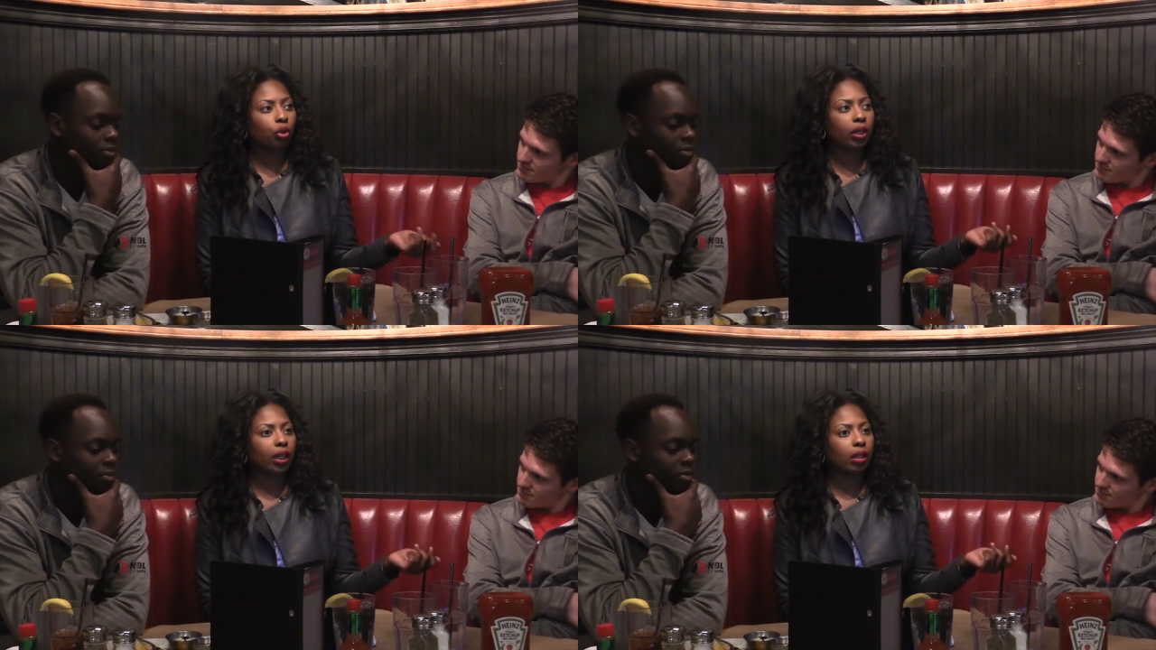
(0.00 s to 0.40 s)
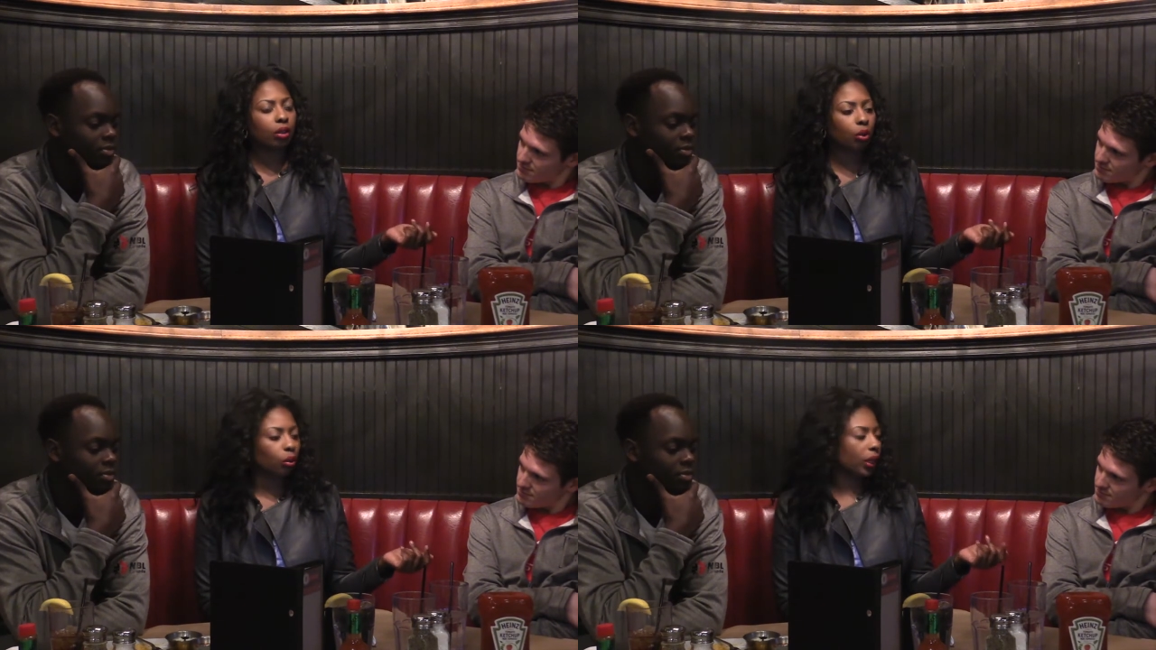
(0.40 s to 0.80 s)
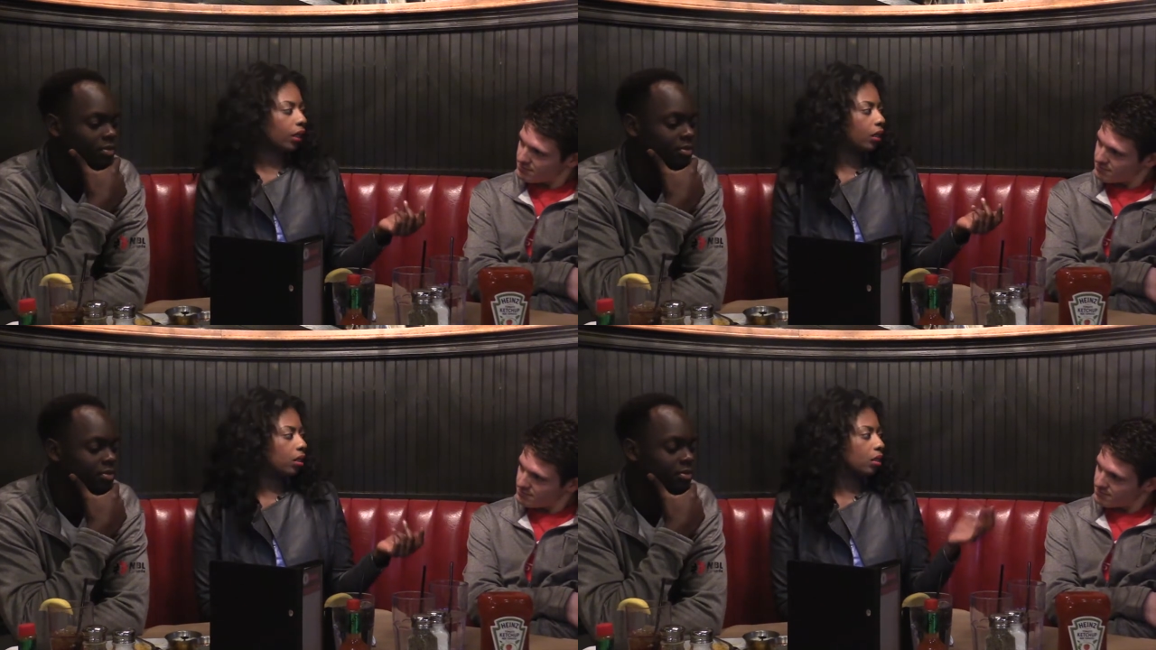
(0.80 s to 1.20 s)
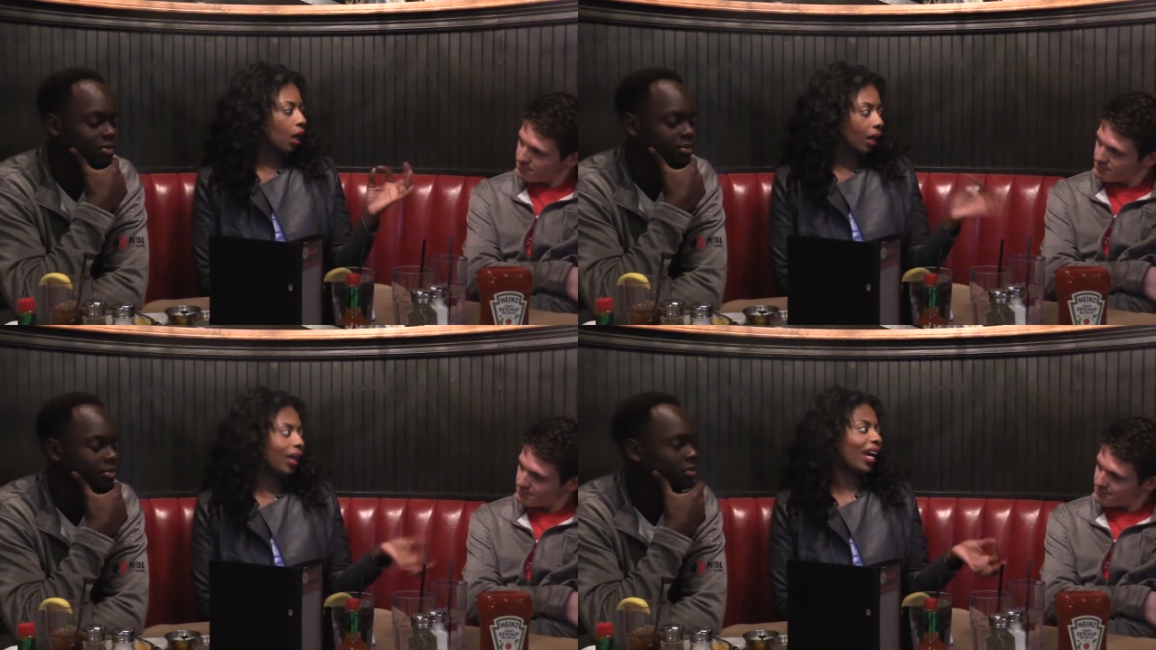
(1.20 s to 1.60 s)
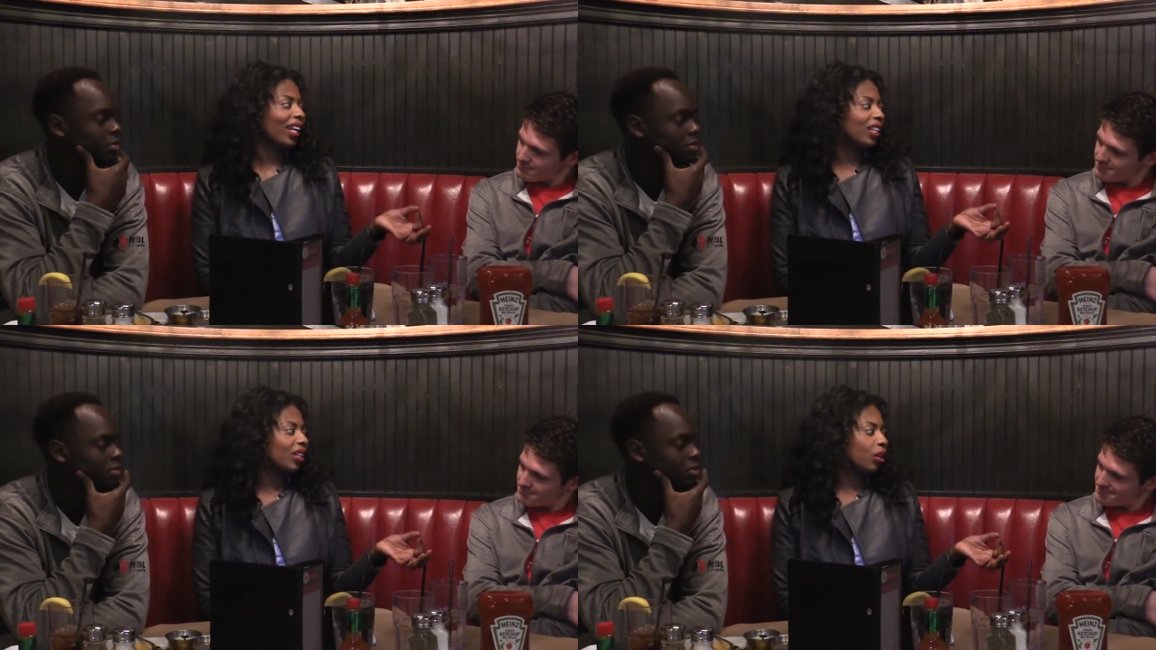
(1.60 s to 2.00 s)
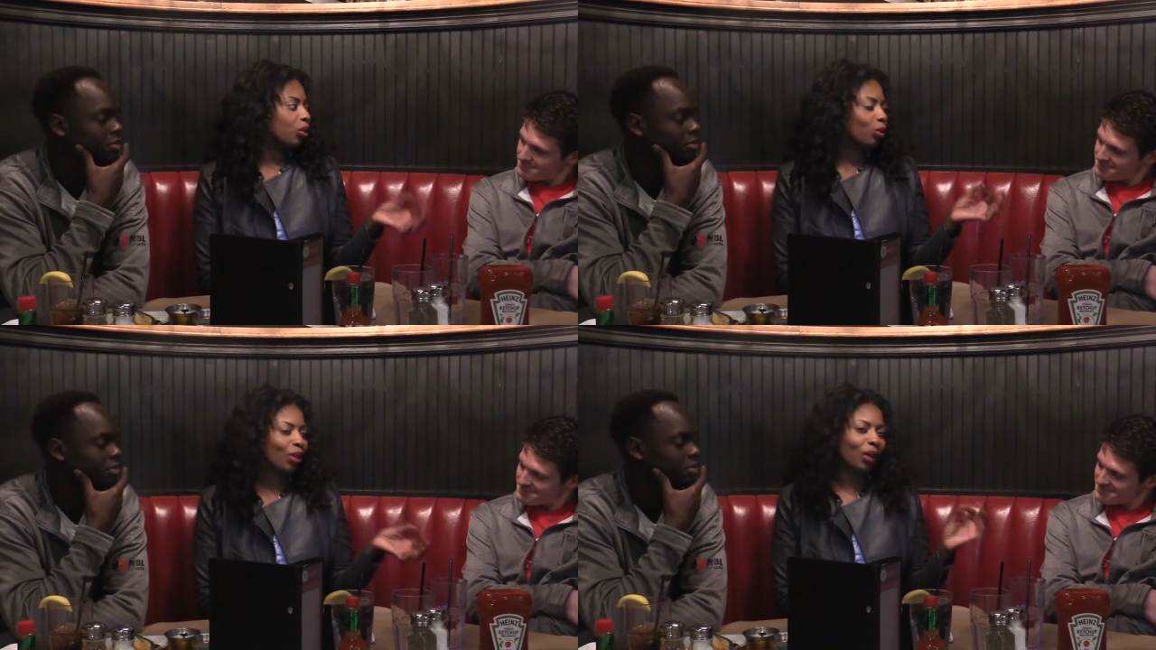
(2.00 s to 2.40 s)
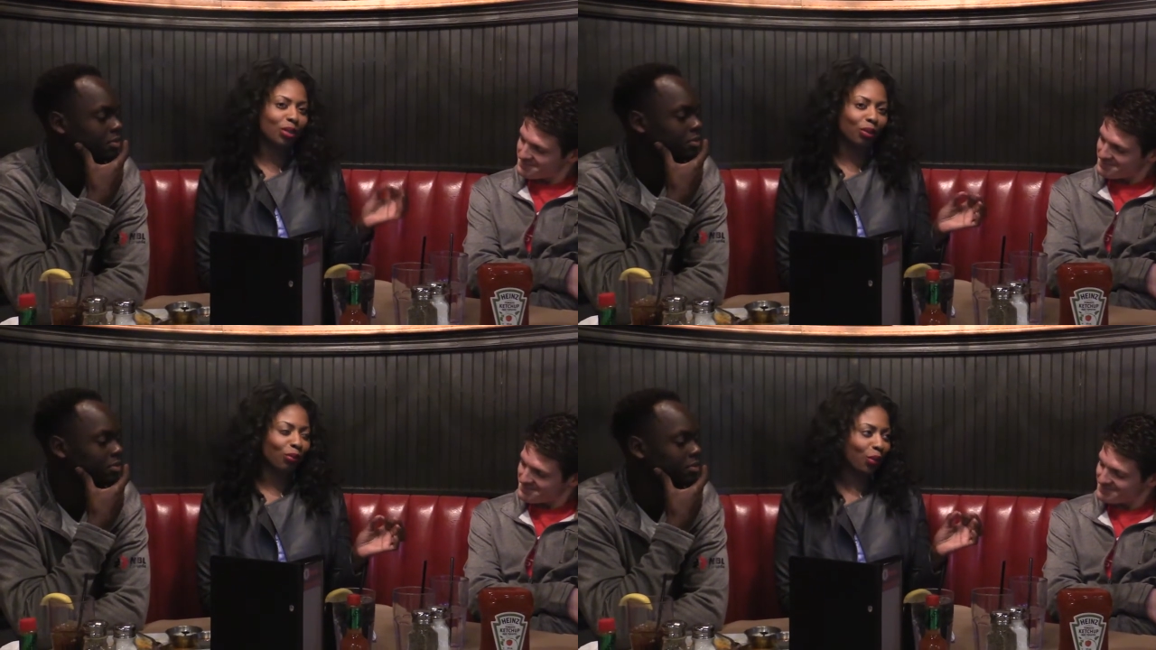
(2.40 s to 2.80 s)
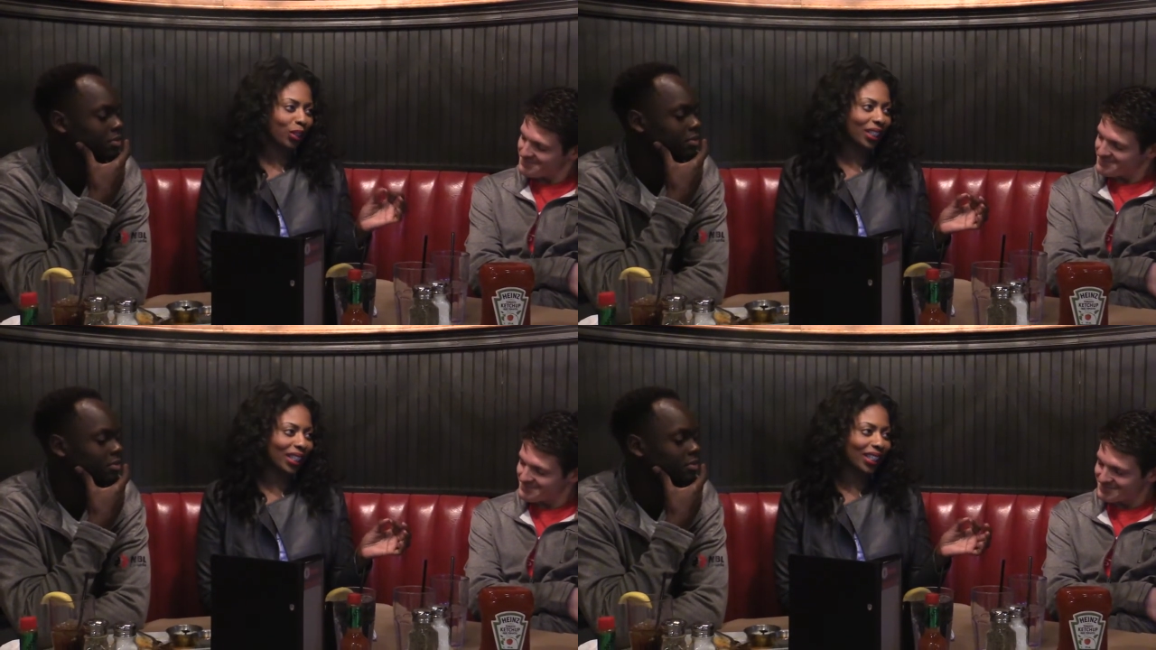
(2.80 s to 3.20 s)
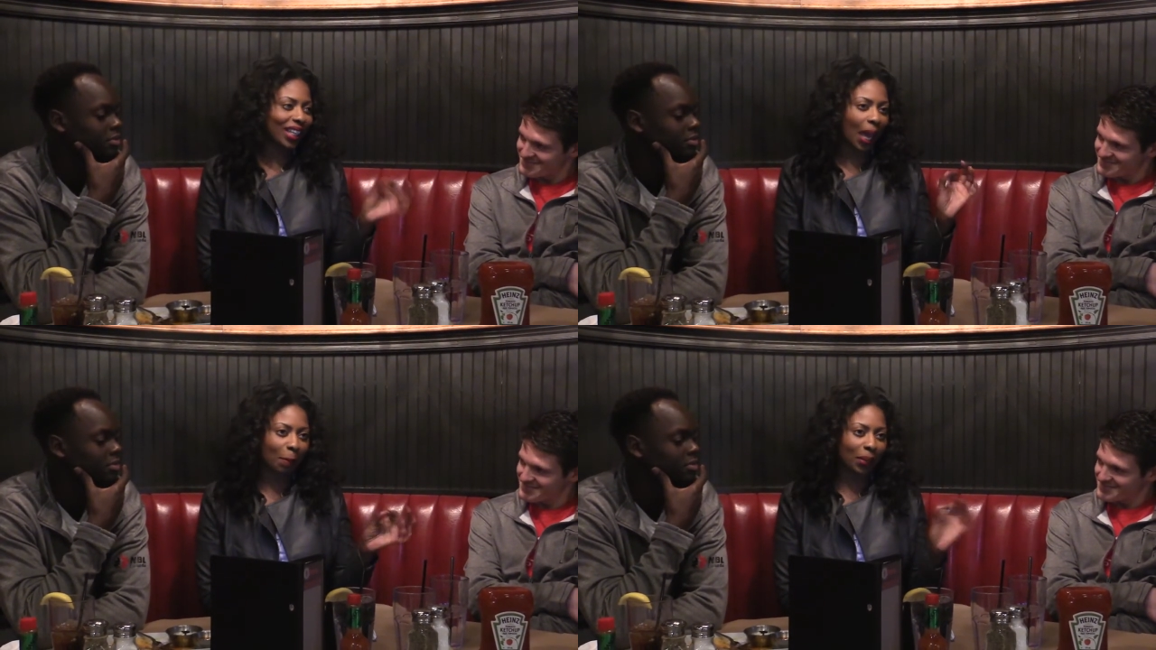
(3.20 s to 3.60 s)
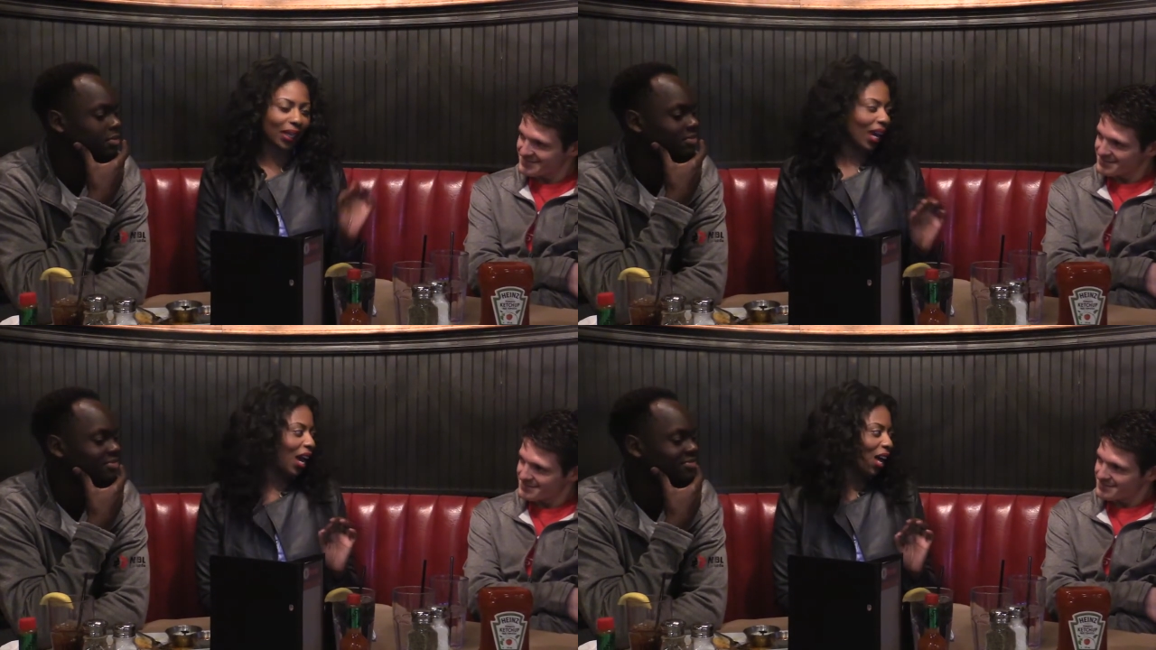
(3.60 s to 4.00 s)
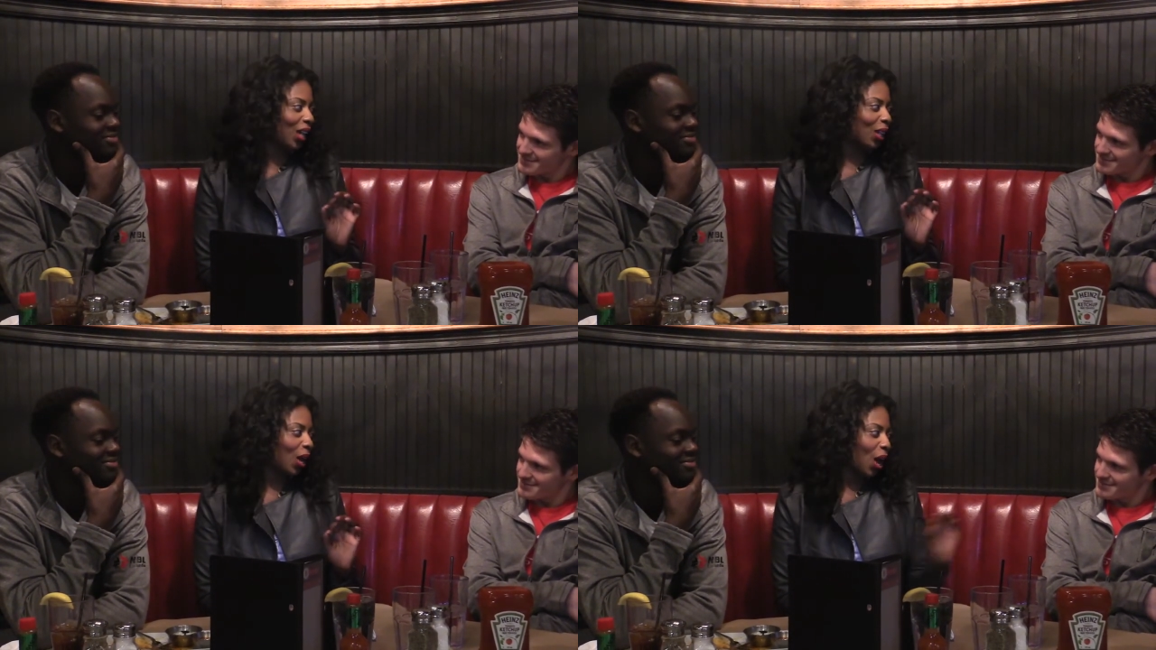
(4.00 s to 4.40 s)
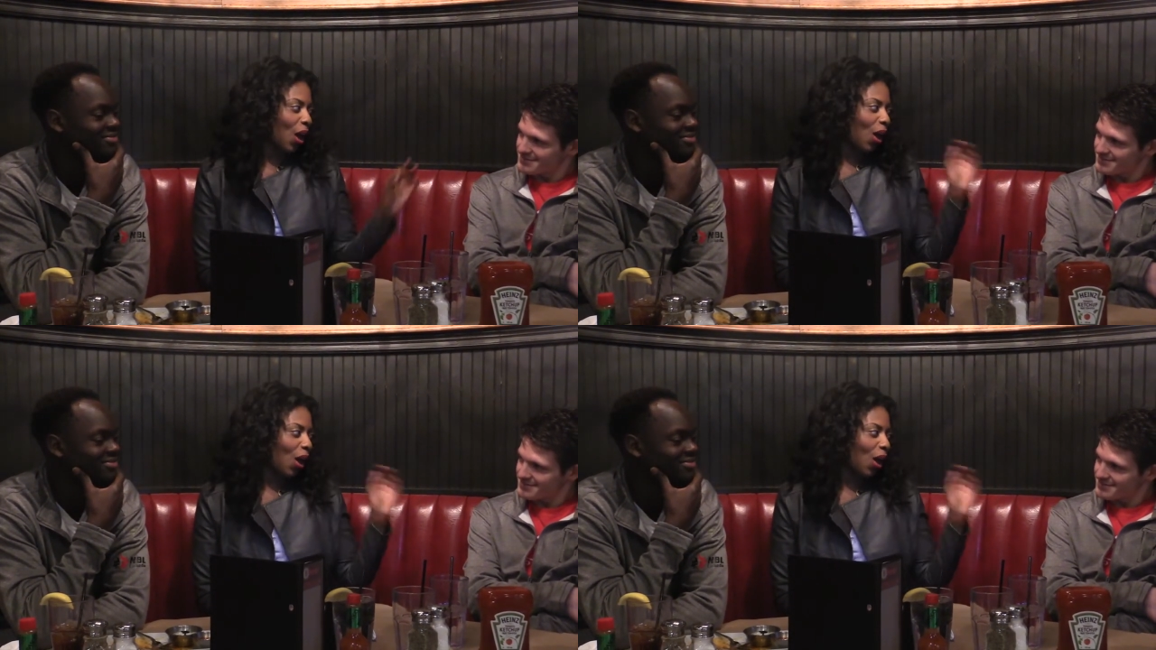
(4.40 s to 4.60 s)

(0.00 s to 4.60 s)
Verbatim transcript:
Speaker 1: Jordan, who is again 2014 NBL